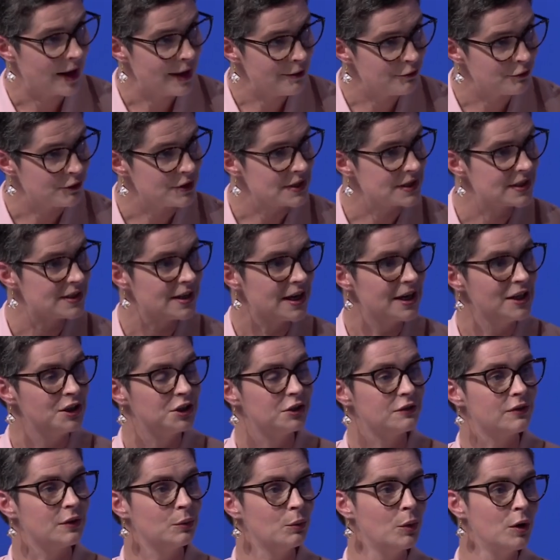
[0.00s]
every stage
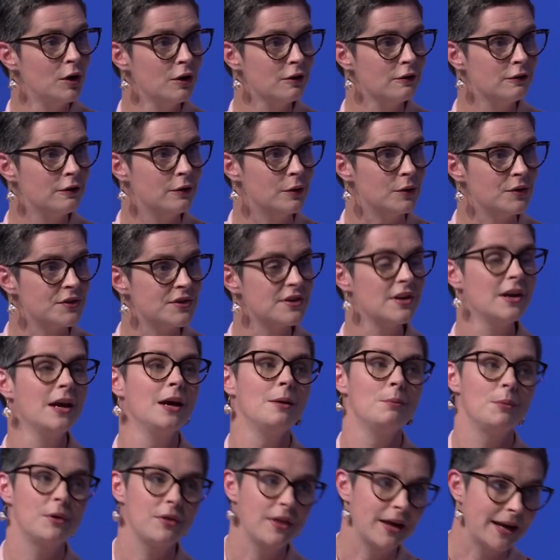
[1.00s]
of the workforce,
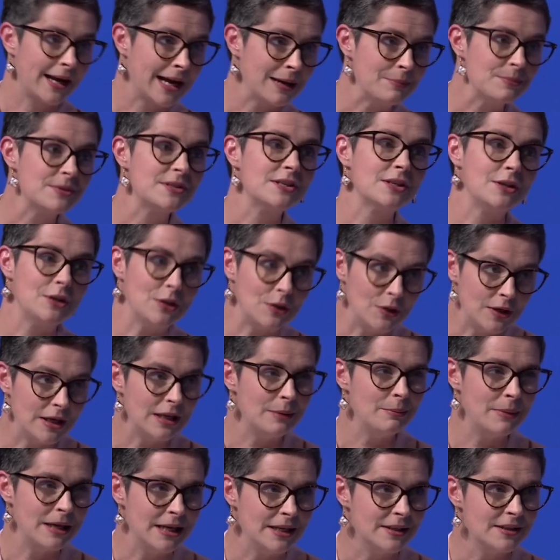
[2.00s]
but that absolutely
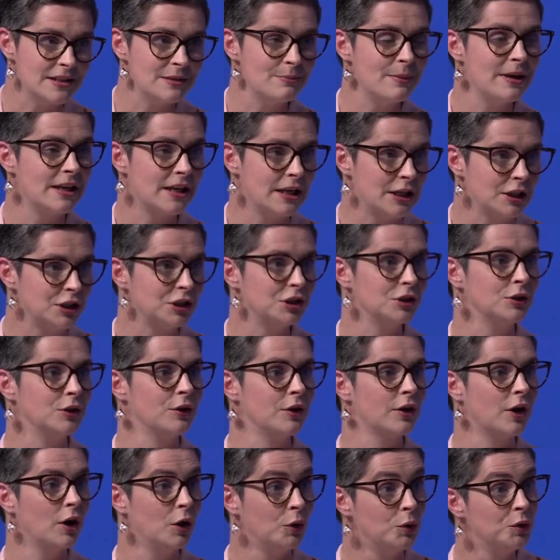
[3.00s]
means making sure
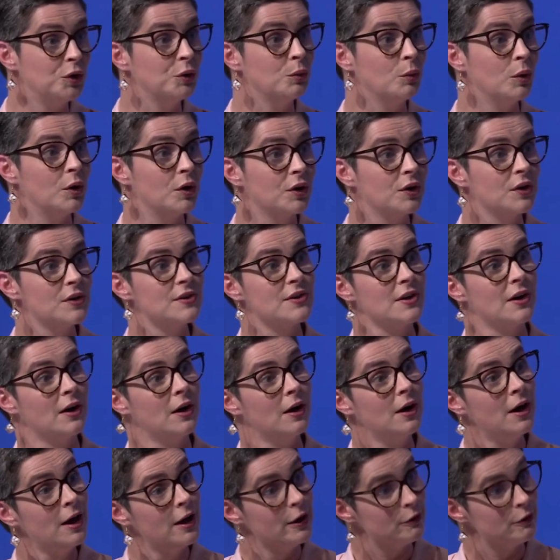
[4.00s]
that older workers are